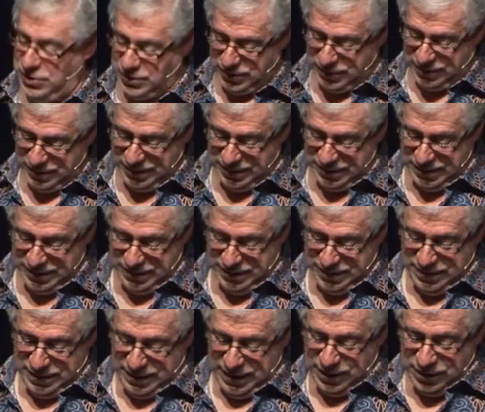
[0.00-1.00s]
you
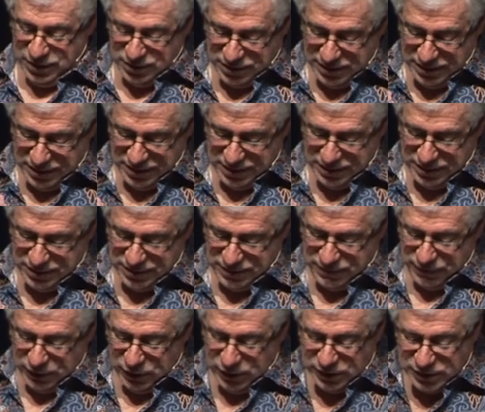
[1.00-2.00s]
and
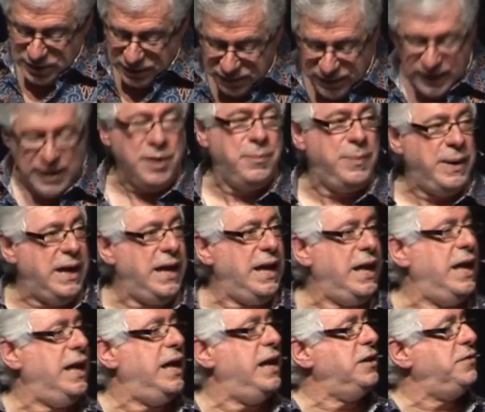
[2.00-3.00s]
for you to develop a
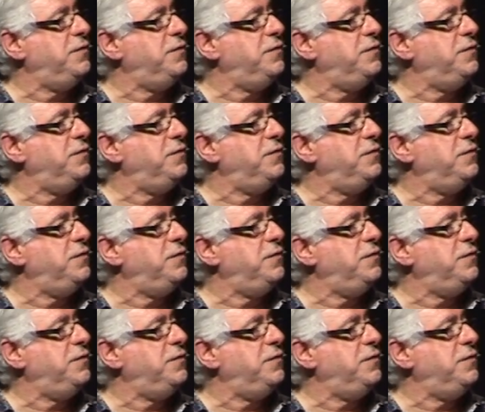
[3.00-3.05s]
heart